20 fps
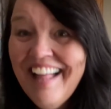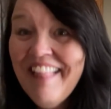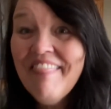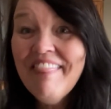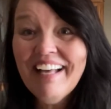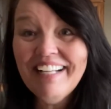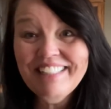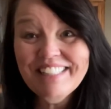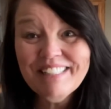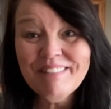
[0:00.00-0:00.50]

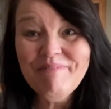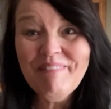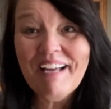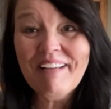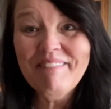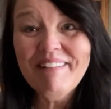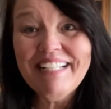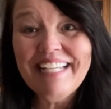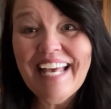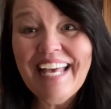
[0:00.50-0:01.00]
That just
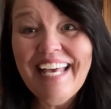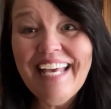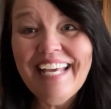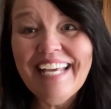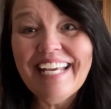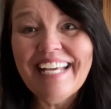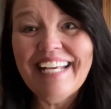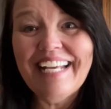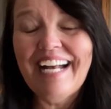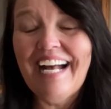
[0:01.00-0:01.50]
made my
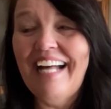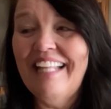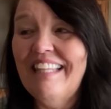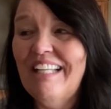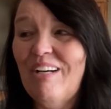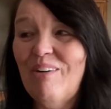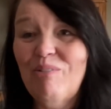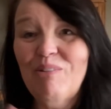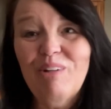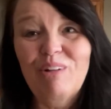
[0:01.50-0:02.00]
day. I
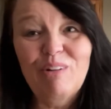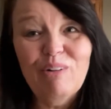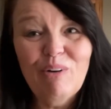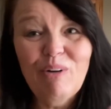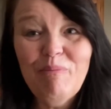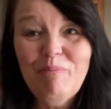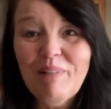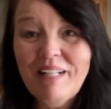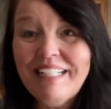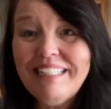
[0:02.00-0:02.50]
thought, well, the
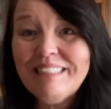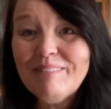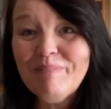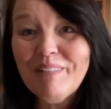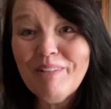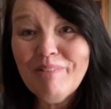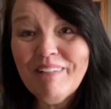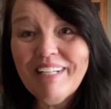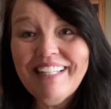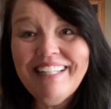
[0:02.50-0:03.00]
Lord blessed
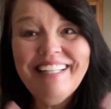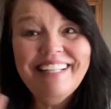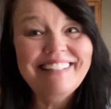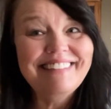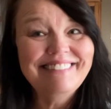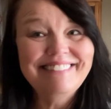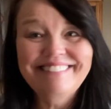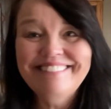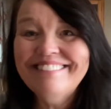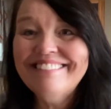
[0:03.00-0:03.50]
me with
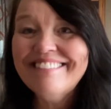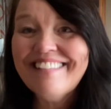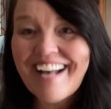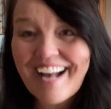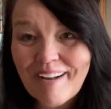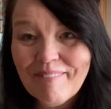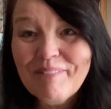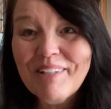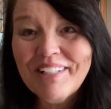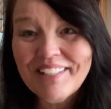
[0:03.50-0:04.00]
it.
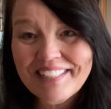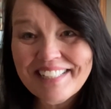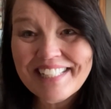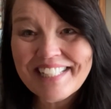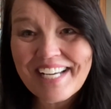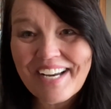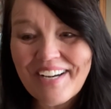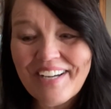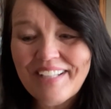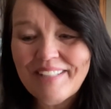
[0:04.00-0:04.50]
I'm going to
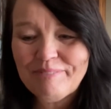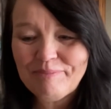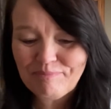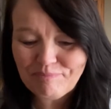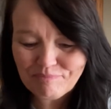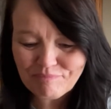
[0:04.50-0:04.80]
share it.